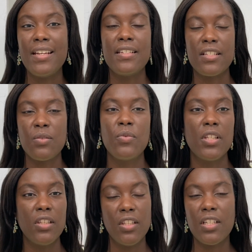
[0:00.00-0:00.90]
it doesn't
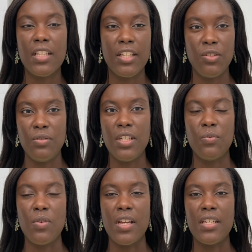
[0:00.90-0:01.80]
really look like you need
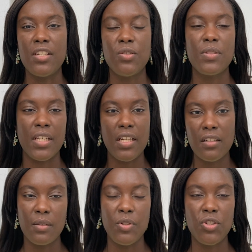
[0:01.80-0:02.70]
one. And she was like, here,
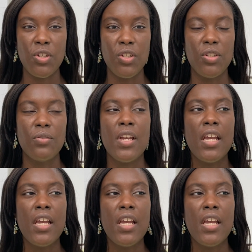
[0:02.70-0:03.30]
let me show you.